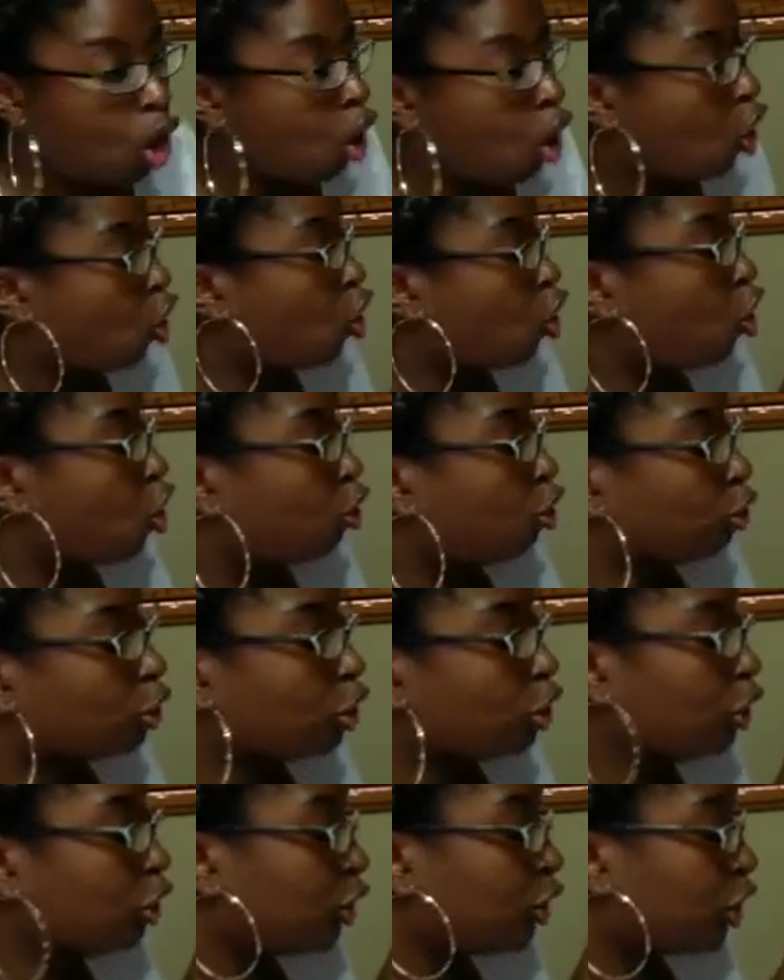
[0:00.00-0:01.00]
go to
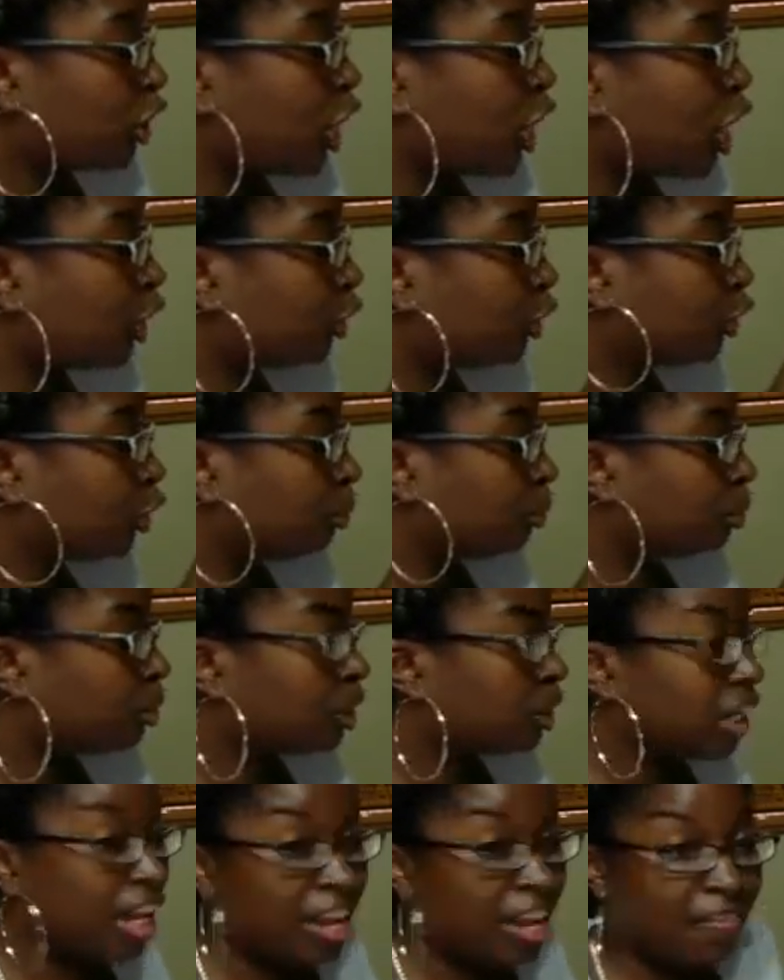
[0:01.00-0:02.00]
your Saunders book
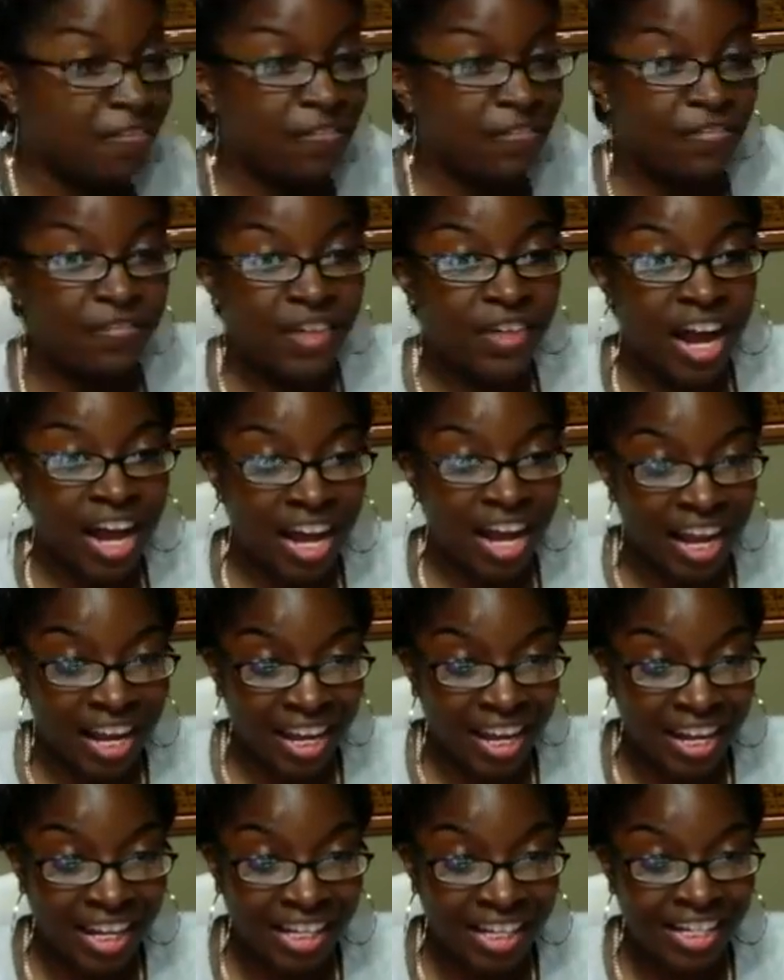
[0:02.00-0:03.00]
and
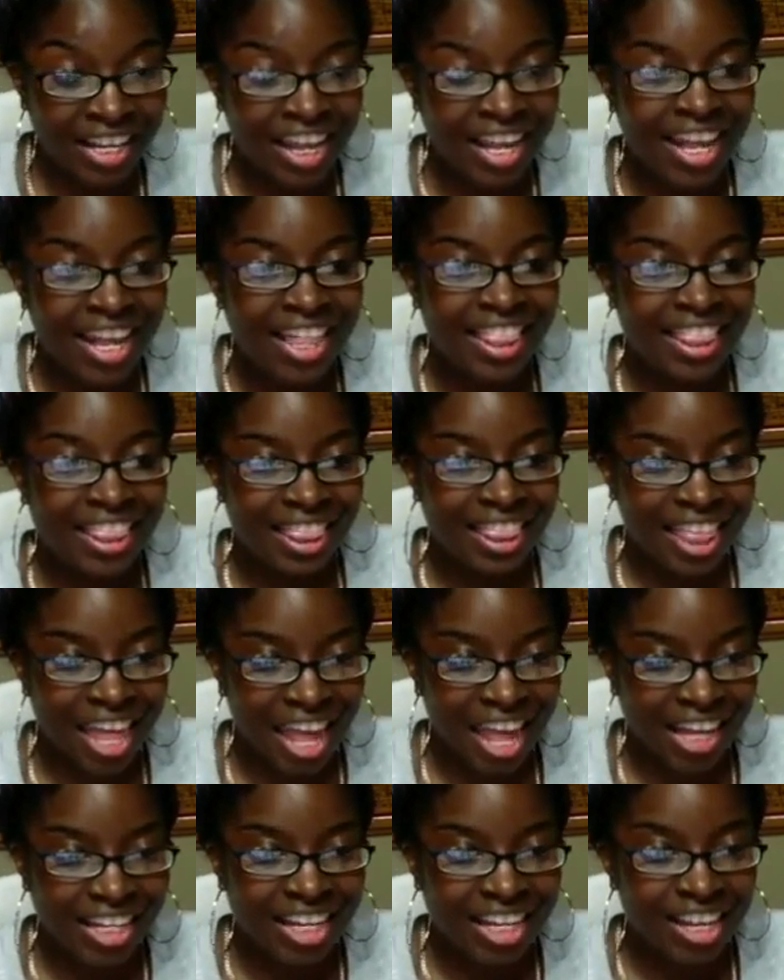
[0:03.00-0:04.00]
find that
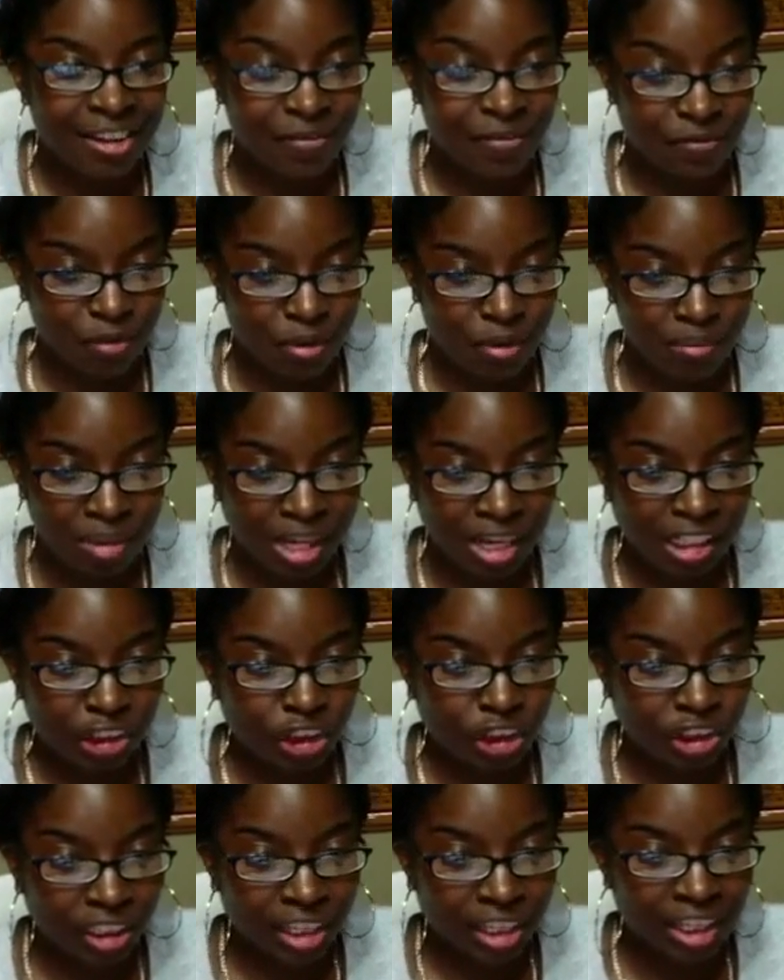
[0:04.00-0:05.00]

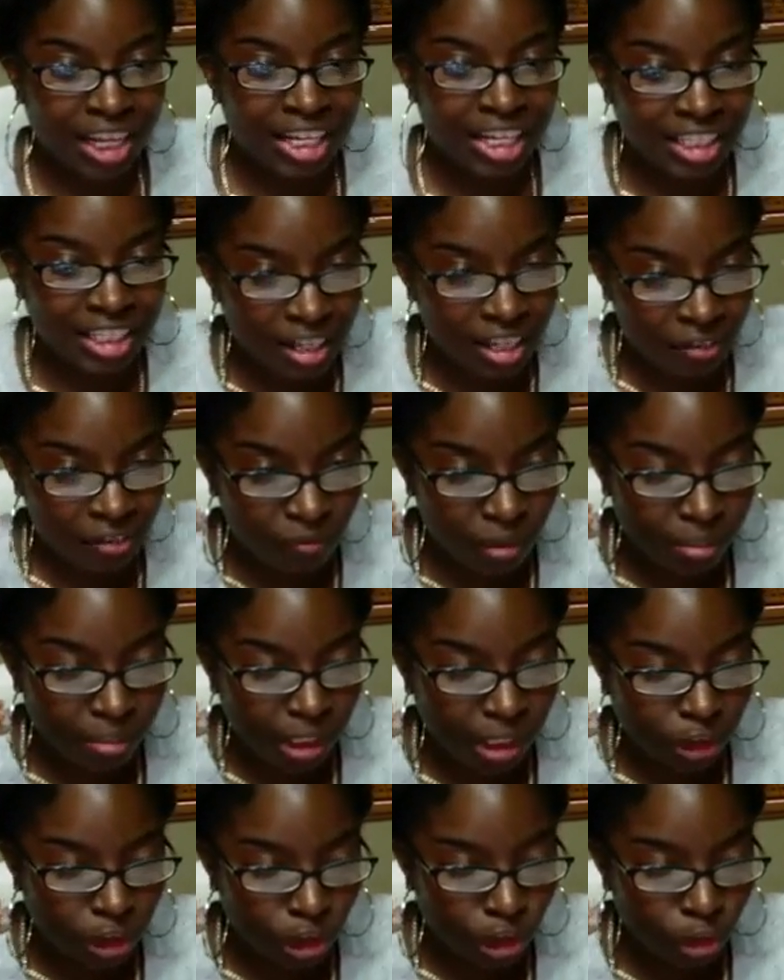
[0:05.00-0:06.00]
information. That's the
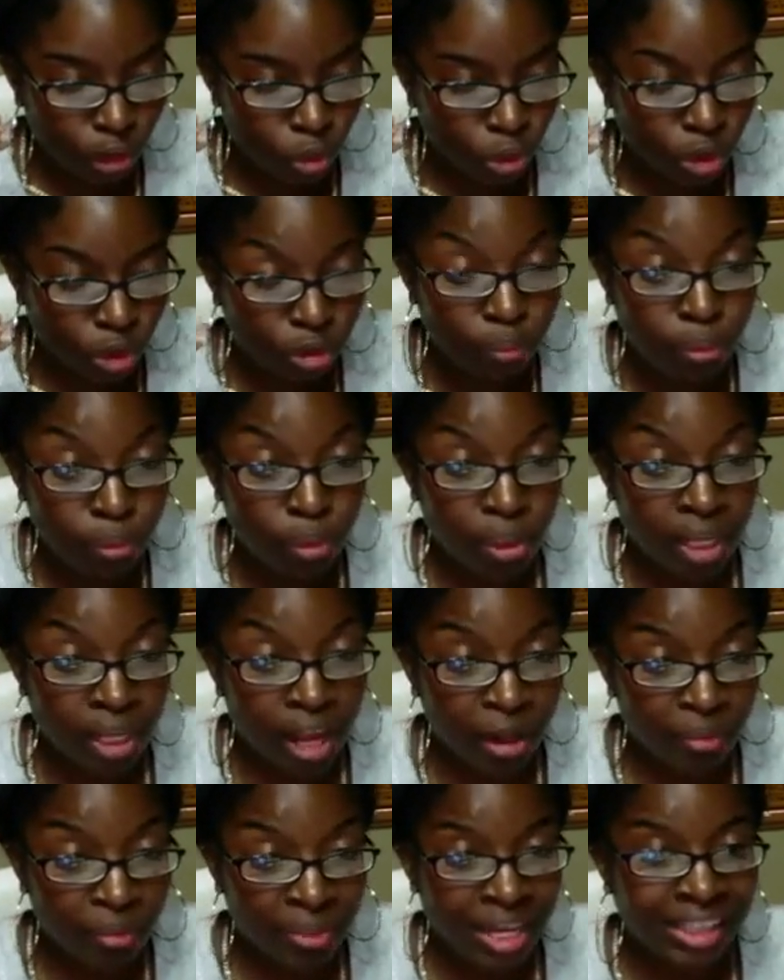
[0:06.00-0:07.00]
information you want to pull out.
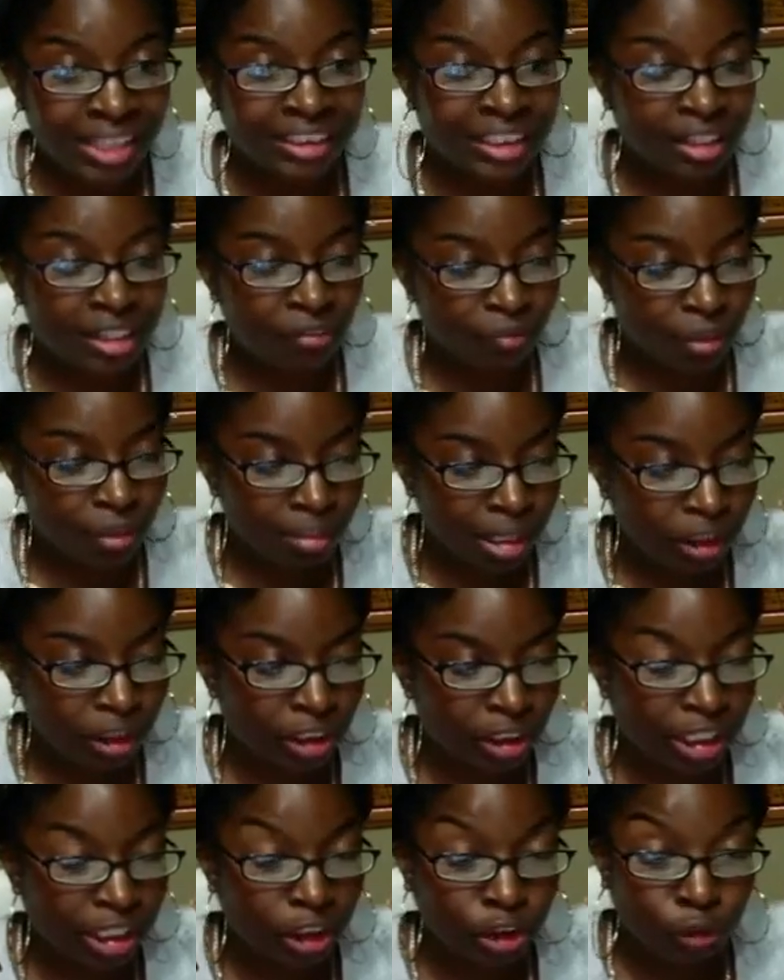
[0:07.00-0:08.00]
That's the information
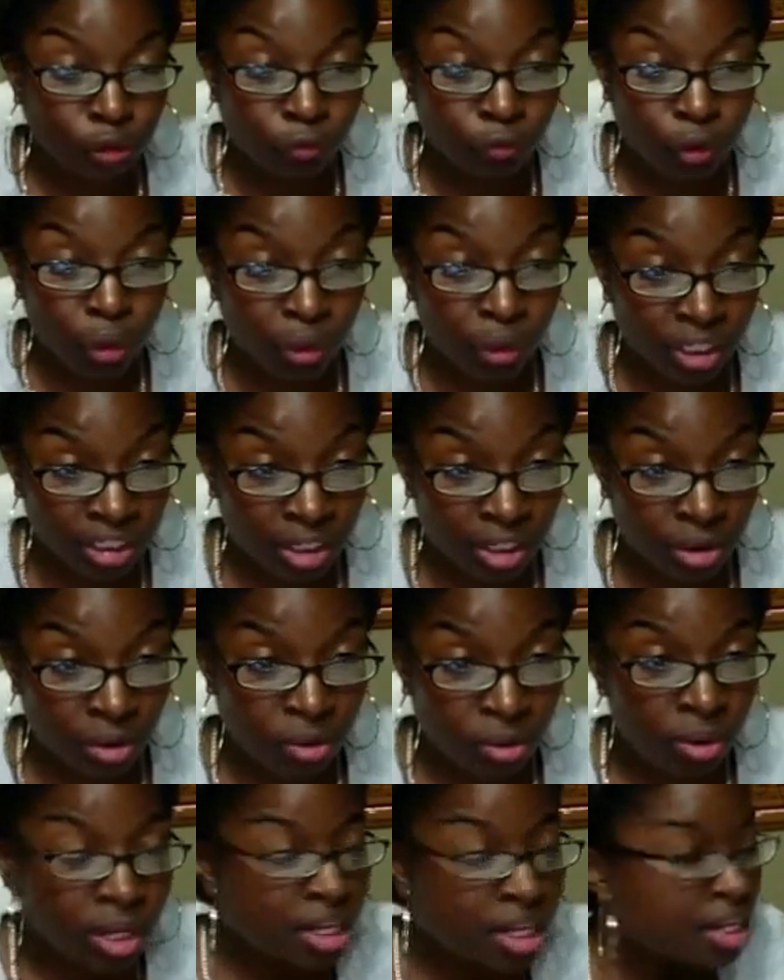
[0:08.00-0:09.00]
that you focus on.
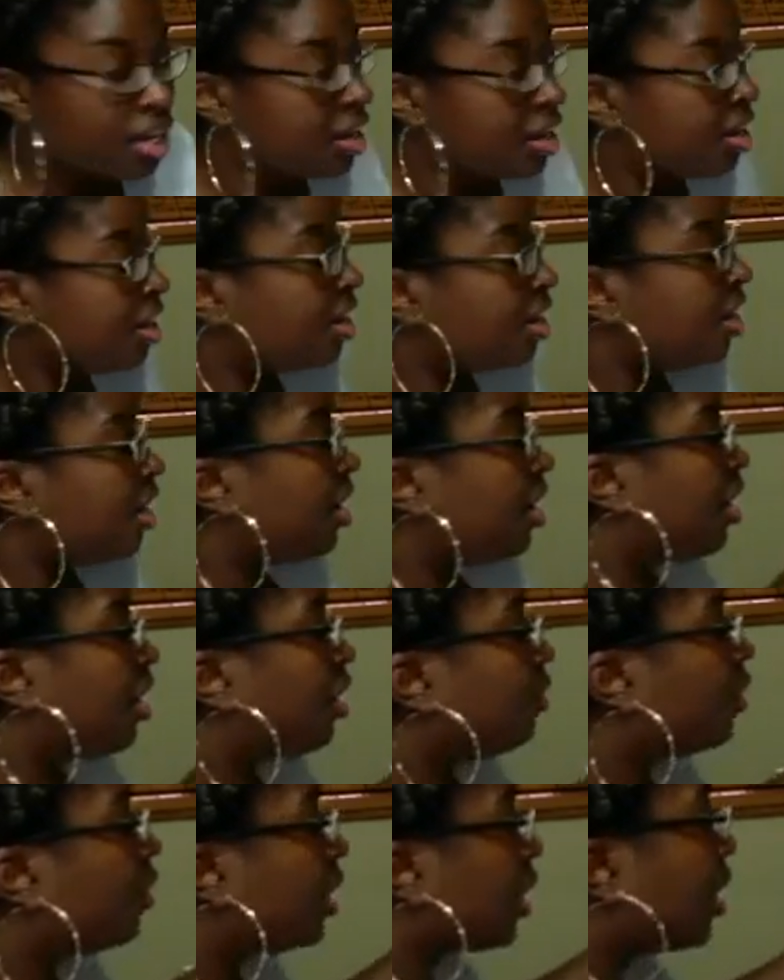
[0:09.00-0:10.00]

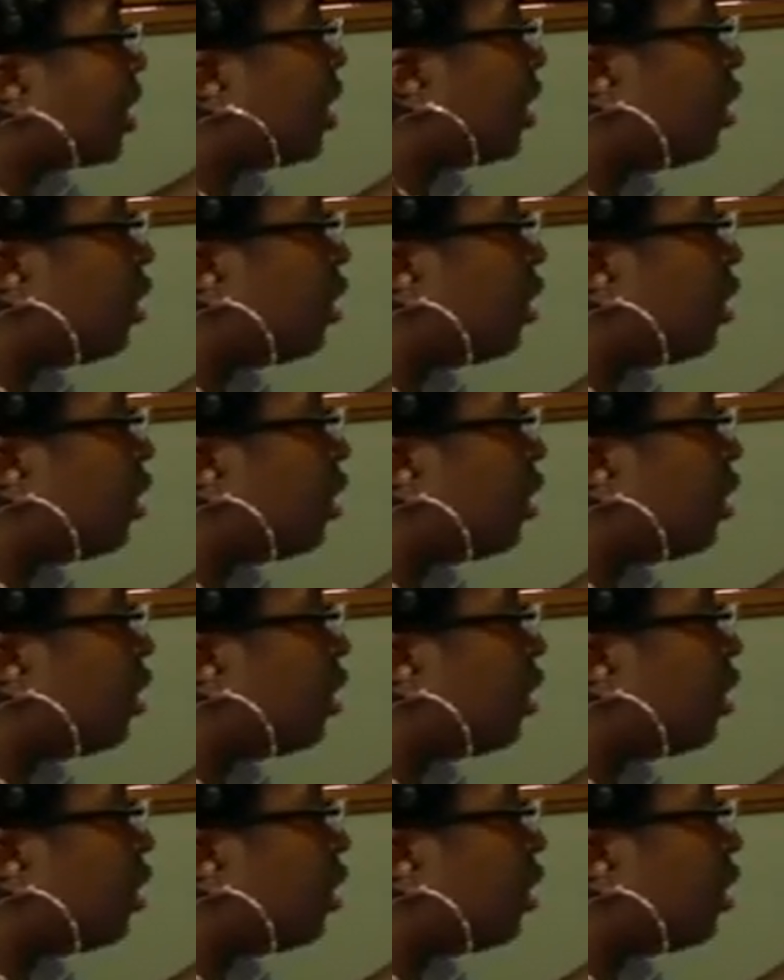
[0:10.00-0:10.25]
Everything, you